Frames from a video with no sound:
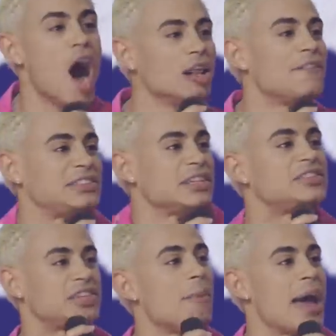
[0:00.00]
All of us
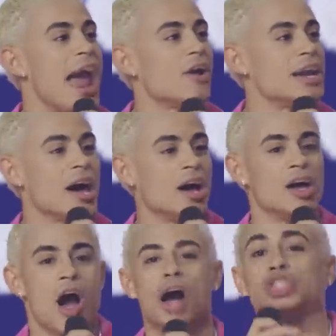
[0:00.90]
in some
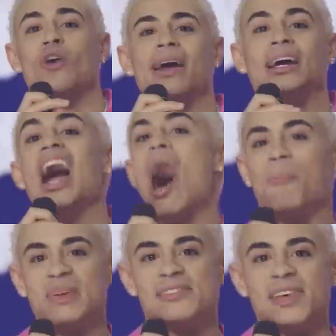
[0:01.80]
area are trying to
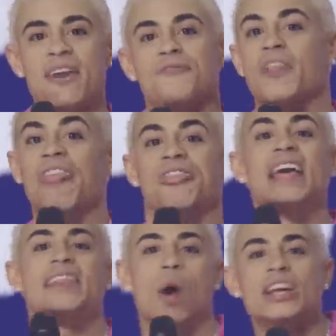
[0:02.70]
compensate for that
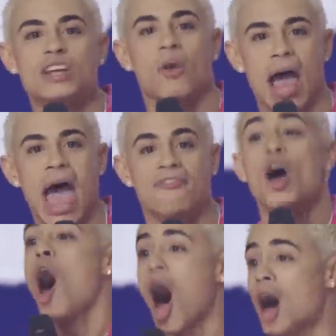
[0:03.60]
thing that we don't
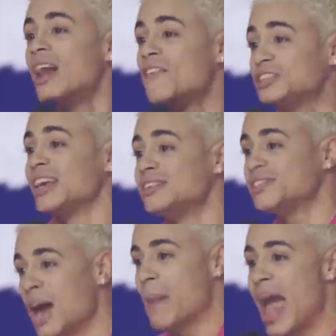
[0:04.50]
have. All of us
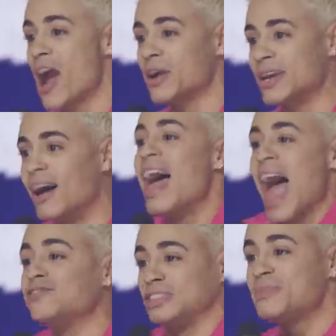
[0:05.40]
in some area
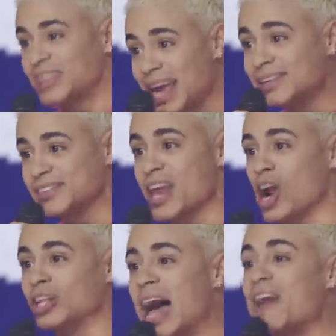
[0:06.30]
have some things
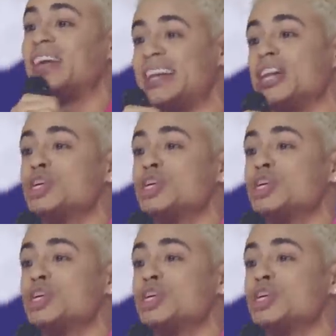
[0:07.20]
in our life